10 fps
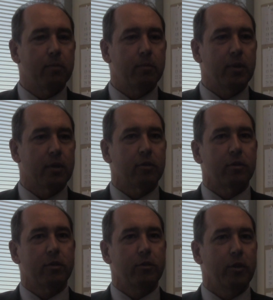because
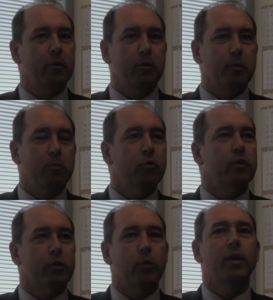then you'd be
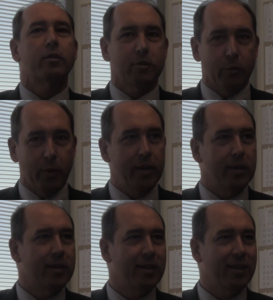moving twice the weight
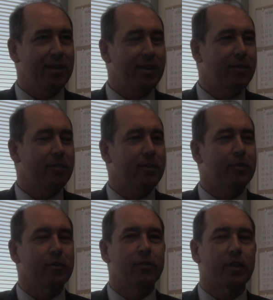
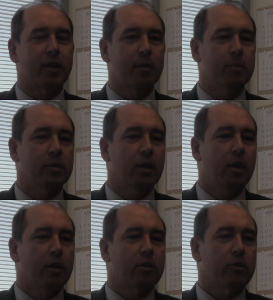of the cable.
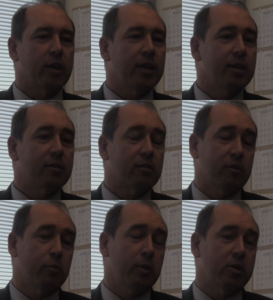So the idea is it
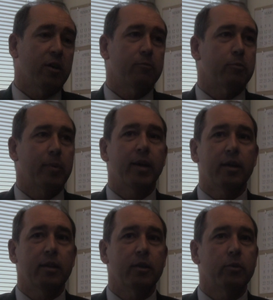would be
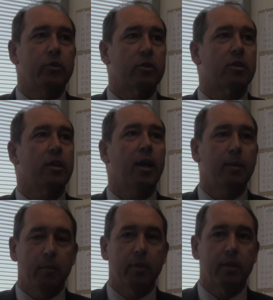self-propelled and it would just
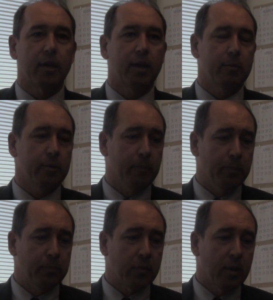climb the cable.
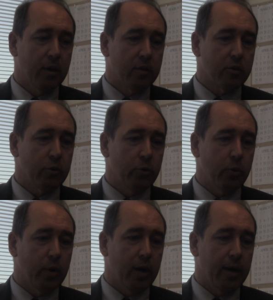
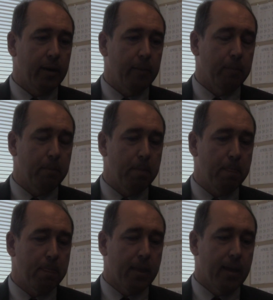So
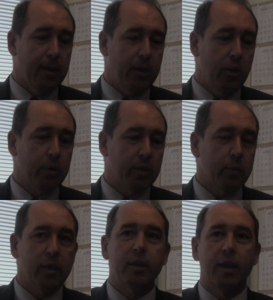knowing that
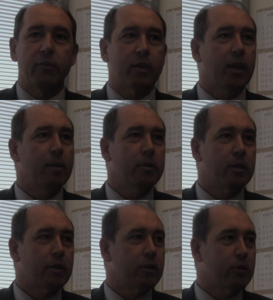we didn't have a cable
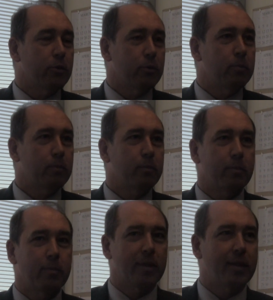that could go
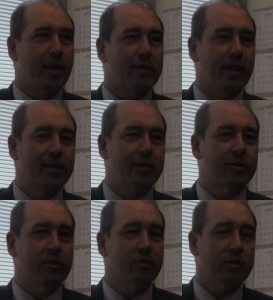out that
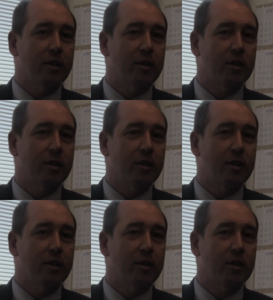distance,